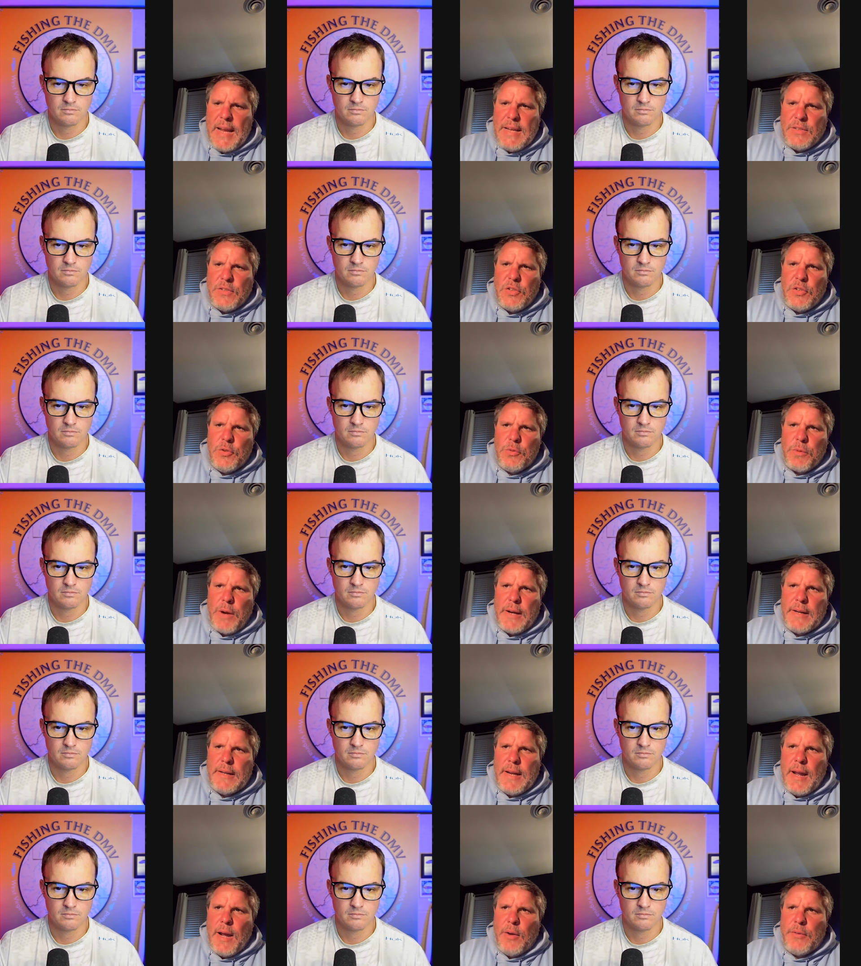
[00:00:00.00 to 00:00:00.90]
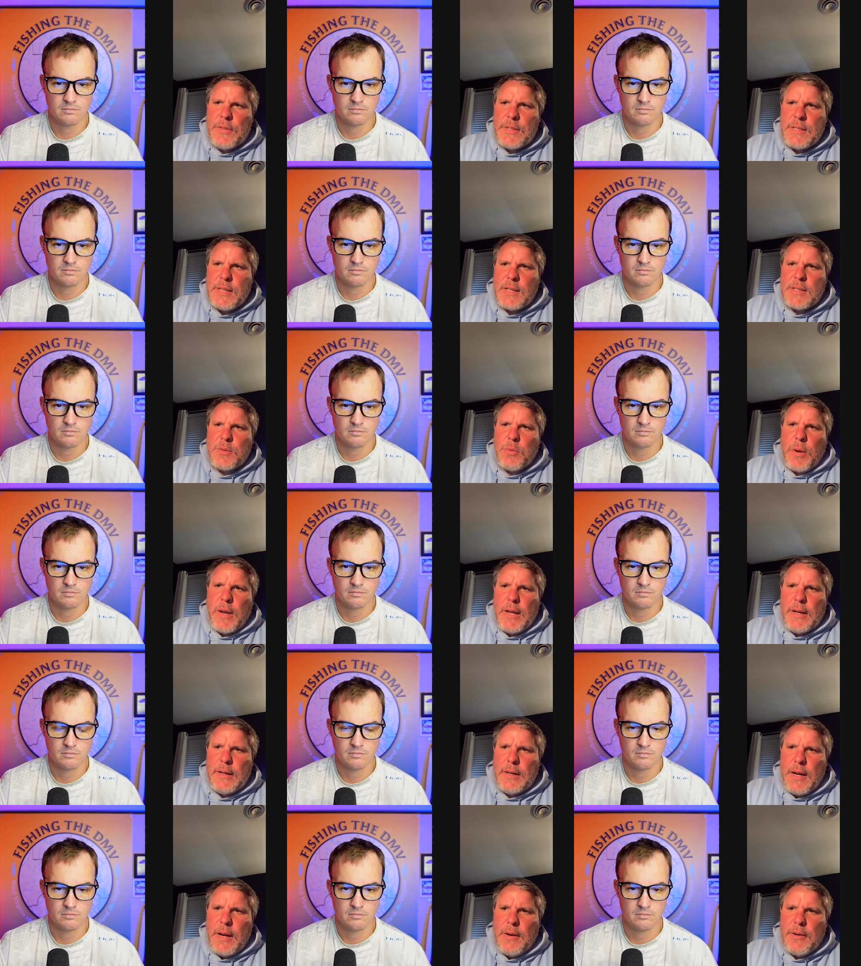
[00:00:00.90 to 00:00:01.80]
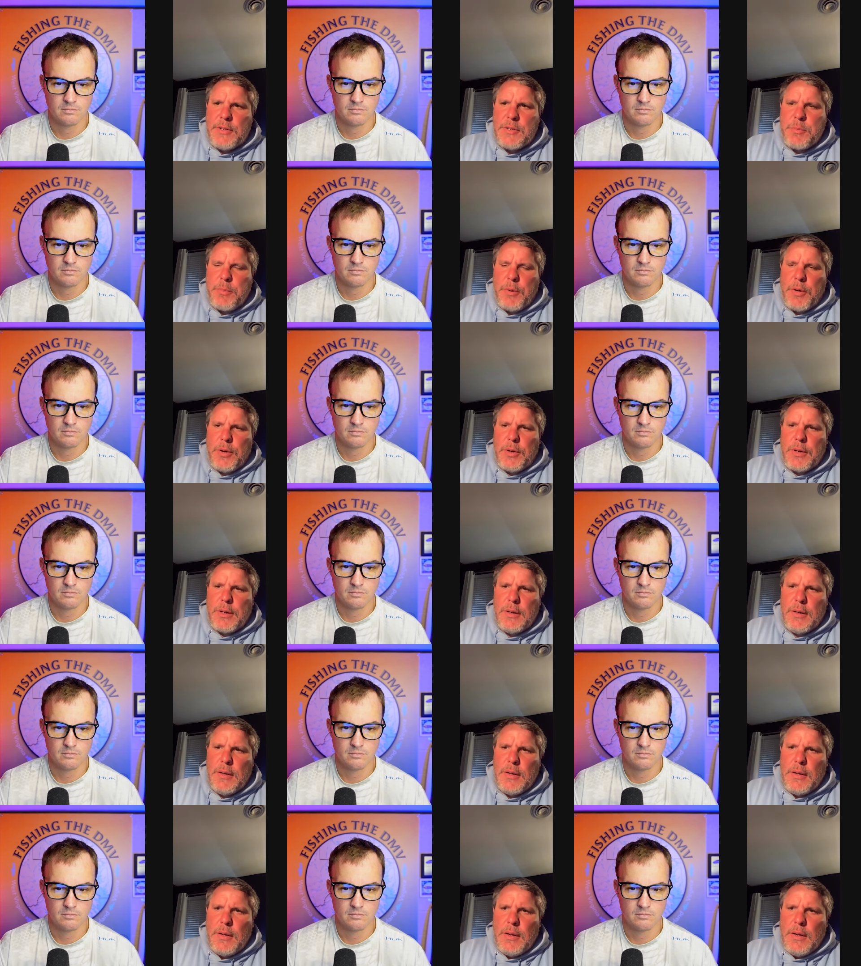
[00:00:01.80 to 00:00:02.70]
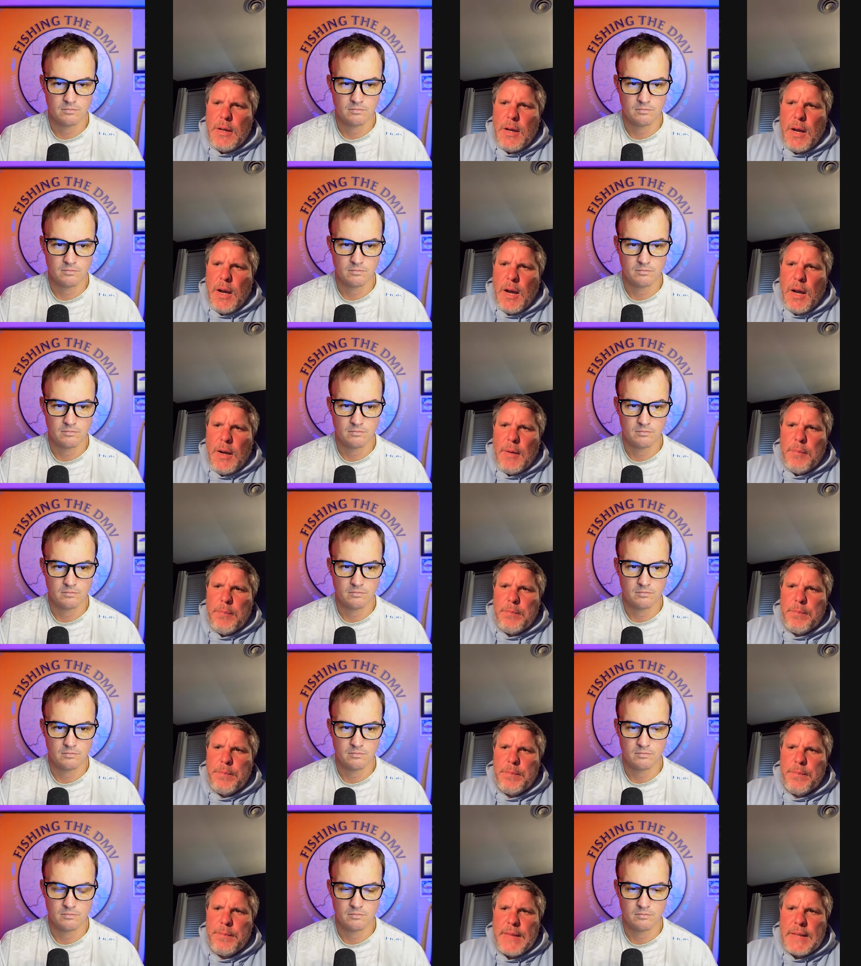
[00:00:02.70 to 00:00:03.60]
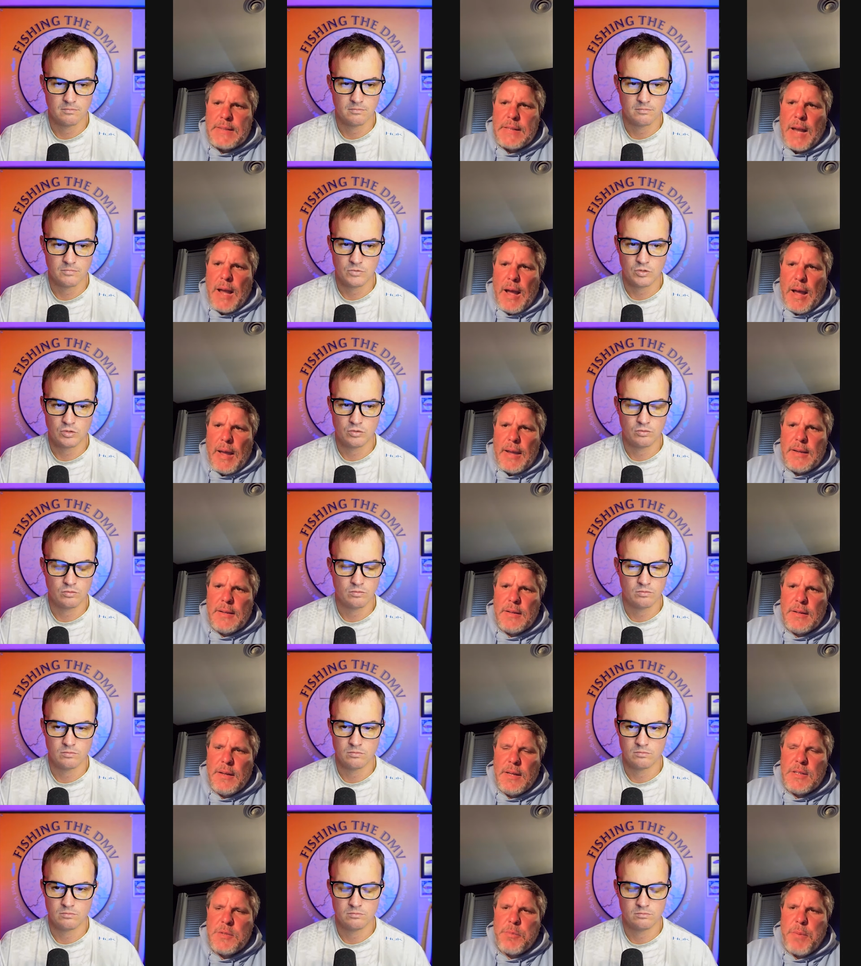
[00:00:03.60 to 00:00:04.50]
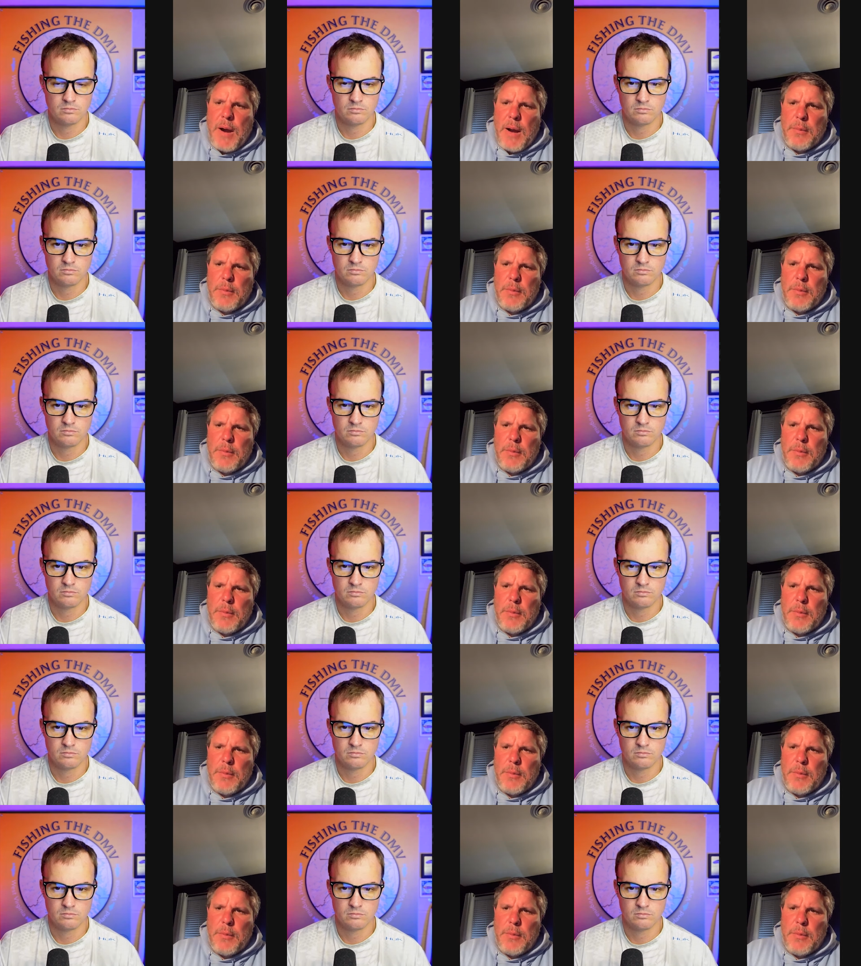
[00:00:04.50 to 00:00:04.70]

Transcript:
Speaker 1: It's at 8.2 right now in the Susquehanna and Harrisburg. That's high.